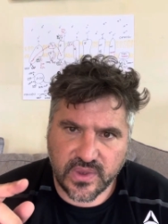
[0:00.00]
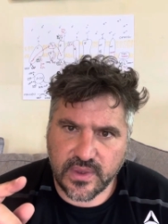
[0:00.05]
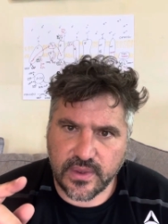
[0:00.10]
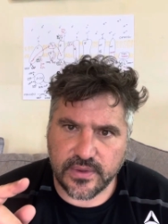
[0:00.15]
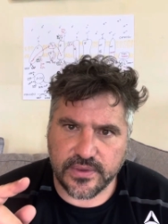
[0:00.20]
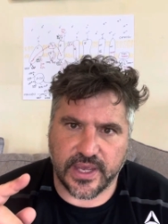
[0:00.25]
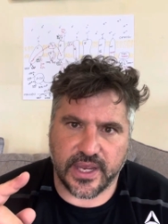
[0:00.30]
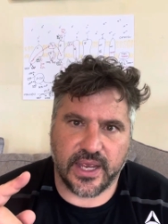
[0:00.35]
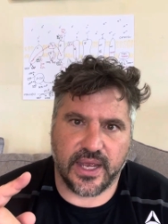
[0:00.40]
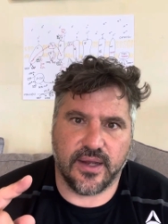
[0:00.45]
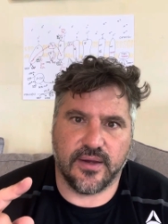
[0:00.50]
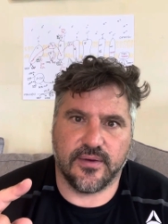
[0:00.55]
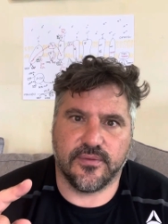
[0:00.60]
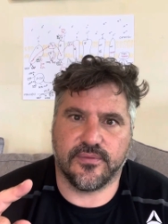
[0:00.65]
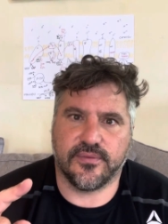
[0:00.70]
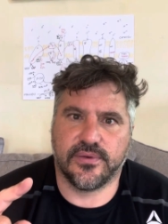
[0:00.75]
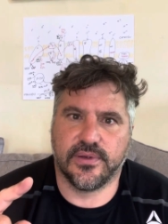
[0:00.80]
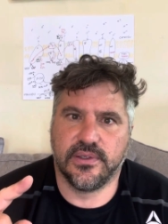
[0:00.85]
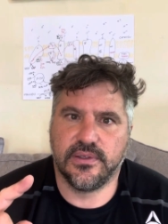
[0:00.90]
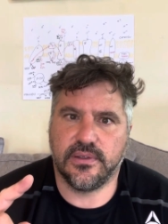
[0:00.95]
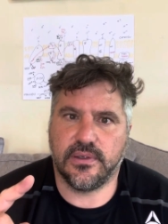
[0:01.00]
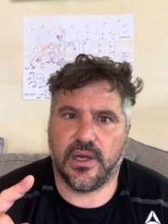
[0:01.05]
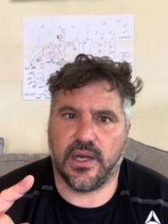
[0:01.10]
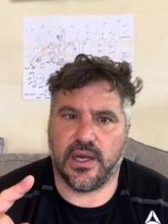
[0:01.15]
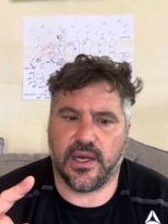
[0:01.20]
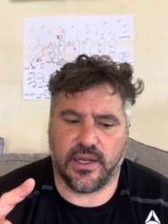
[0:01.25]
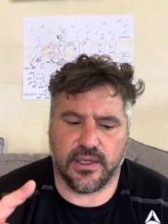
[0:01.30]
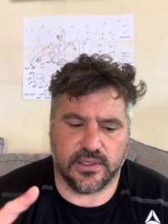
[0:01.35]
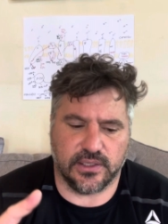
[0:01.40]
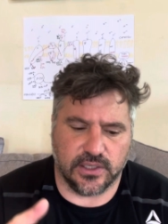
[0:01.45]
they have
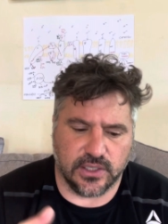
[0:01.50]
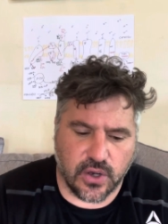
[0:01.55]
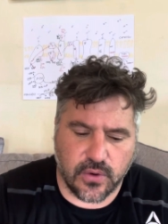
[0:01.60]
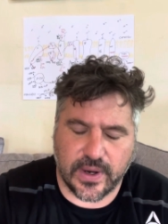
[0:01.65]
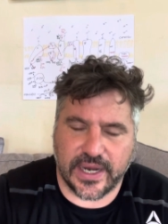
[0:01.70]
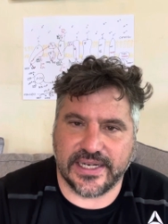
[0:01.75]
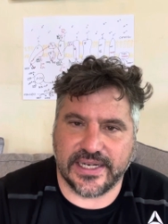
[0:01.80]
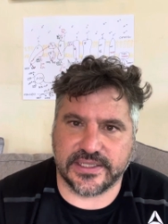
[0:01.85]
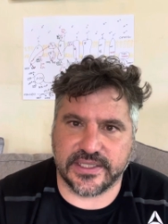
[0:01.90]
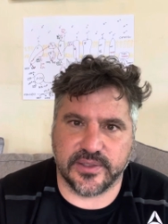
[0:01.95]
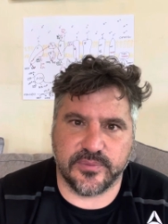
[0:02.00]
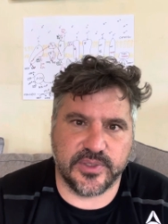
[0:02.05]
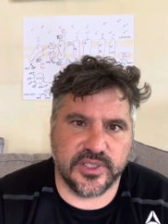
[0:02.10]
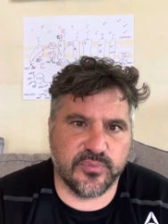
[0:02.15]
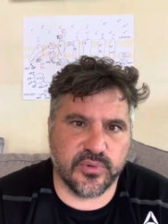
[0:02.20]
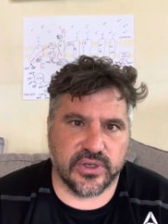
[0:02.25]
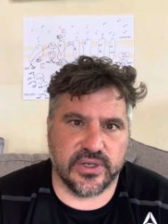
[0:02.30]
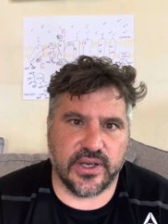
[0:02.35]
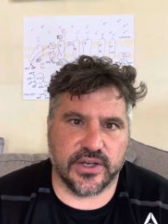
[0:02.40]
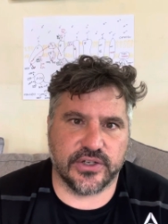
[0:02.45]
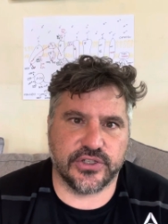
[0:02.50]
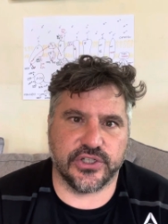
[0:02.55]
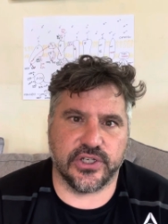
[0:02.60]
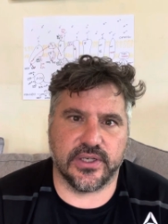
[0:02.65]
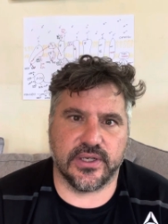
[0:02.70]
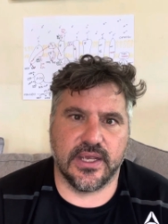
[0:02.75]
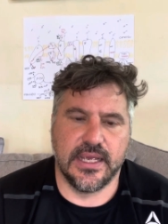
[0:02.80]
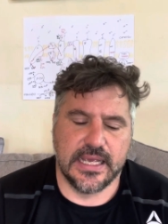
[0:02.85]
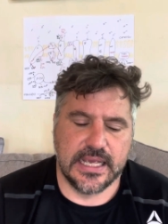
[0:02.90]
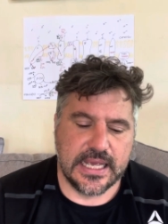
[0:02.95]
uh, low ATP
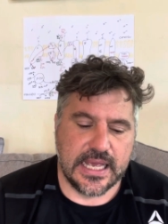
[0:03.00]
production,